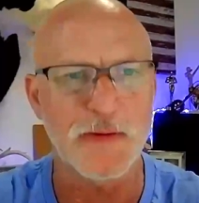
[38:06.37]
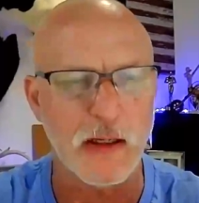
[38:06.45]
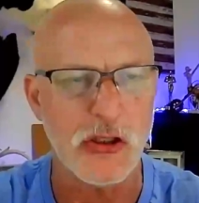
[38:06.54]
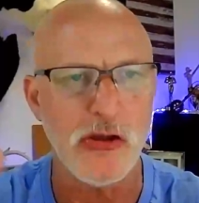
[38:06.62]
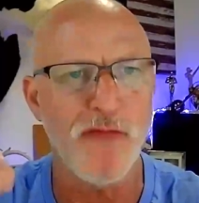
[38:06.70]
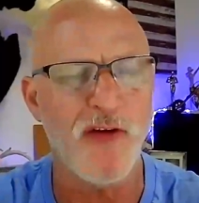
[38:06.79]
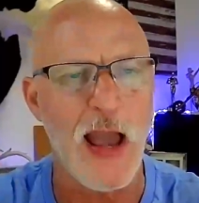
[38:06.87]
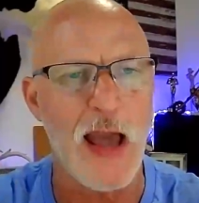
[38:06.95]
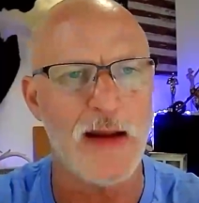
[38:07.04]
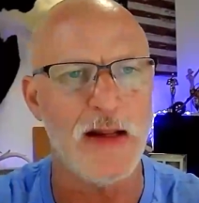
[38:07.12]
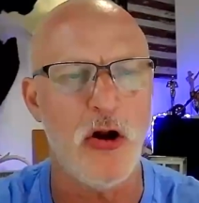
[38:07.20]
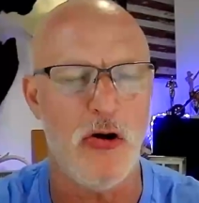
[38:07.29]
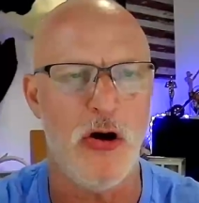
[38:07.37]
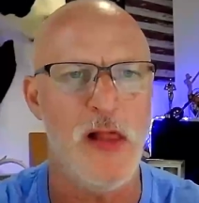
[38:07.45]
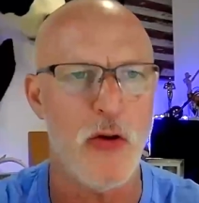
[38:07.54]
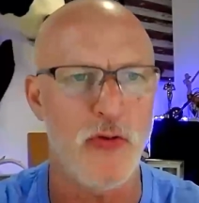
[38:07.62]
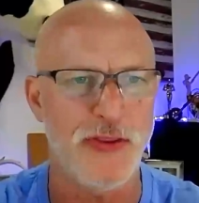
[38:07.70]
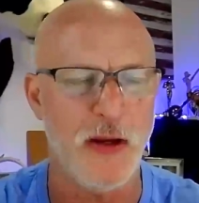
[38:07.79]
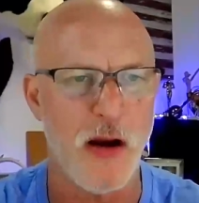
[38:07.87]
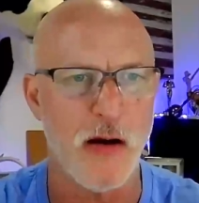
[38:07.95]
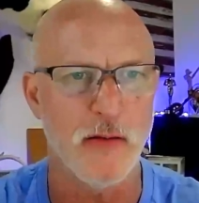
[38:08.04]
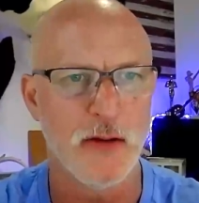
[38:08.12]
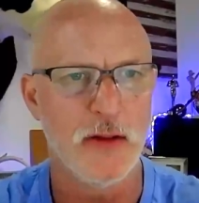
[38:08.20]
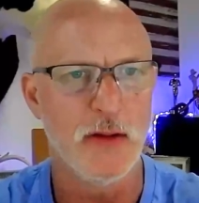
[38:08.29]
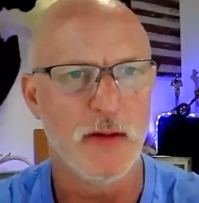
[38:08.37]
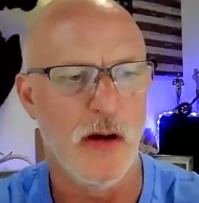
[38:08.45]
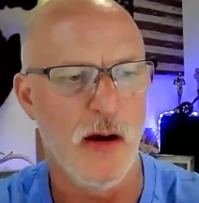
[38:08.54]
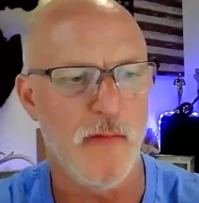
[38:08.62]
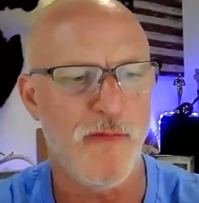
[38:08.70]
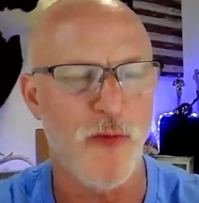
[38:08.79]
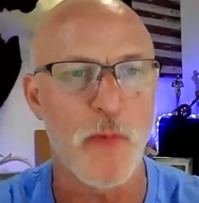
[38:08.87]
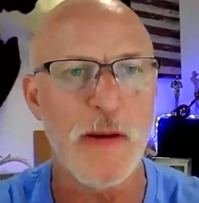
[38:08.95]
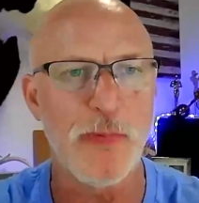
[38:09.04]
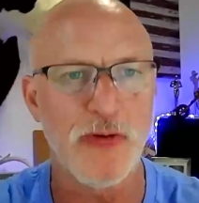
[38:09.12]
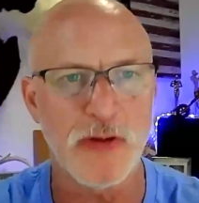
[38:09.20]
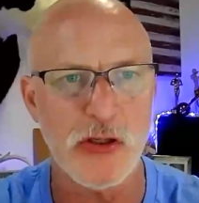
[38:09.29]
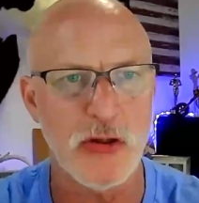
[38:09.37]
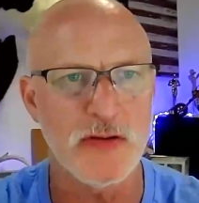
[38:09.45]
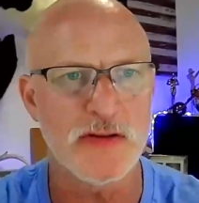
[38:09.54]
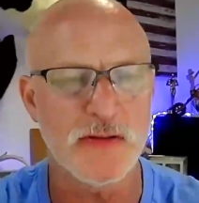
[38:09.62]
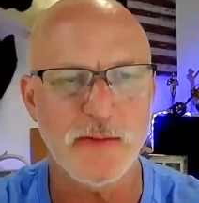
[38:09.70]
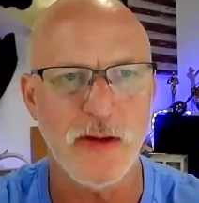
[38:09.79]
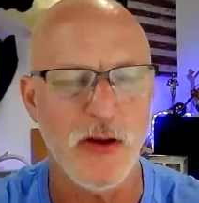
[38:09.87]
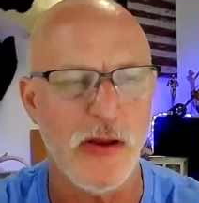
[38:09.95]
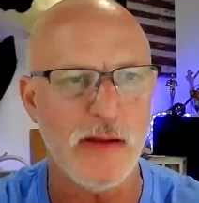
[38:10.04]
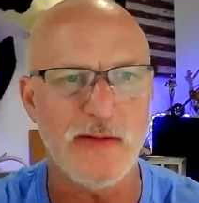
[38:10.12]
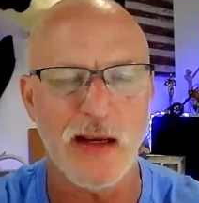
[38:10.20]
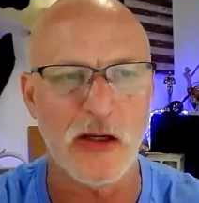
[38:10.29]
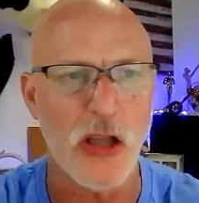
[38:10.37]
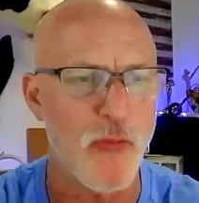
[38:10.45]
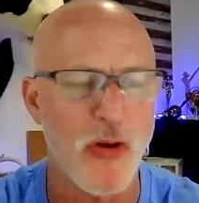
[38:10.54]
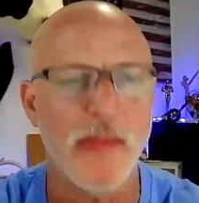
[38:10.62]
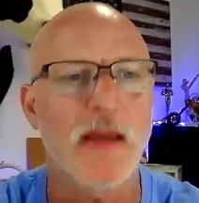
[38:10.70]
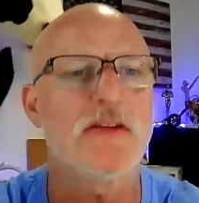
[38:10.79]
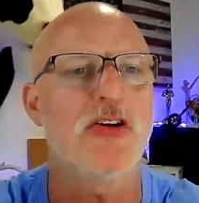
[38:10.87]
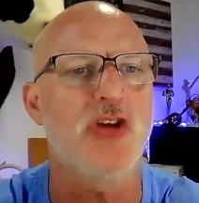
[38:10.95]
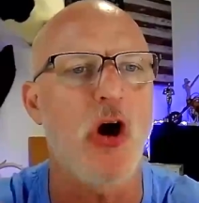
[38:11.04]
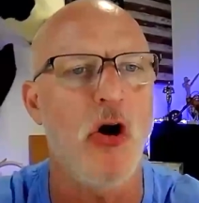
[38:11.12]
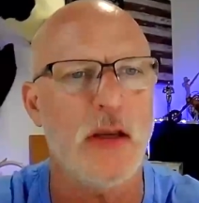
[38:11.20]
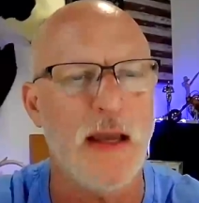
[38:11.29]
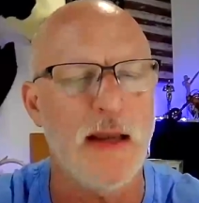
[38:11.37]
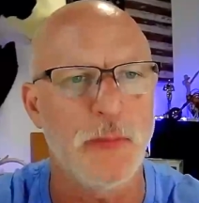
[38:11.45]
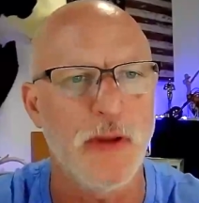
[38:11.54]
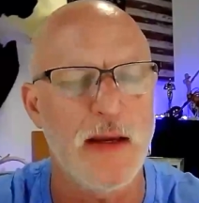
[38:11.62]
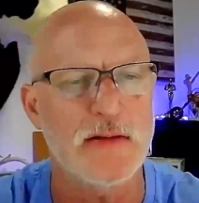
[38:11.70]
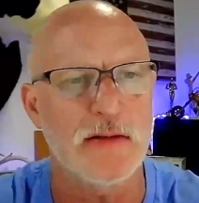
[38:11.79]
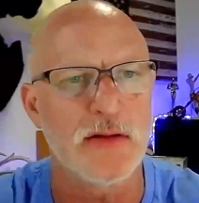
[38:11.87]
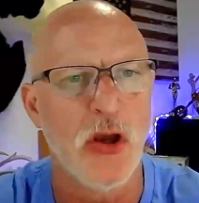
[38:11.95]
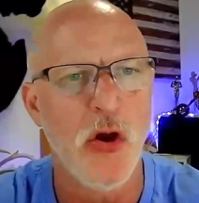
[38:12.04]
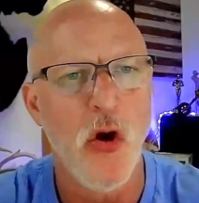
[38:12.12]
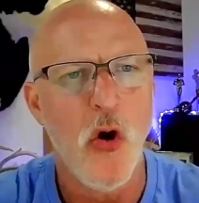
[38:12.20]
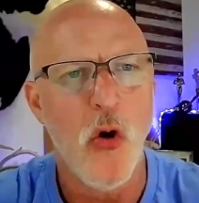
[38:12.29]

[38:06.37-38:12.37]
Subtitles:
Like you've got it all out there for people to use. It's like Gumroad, like there's all kinds of places. Yeah.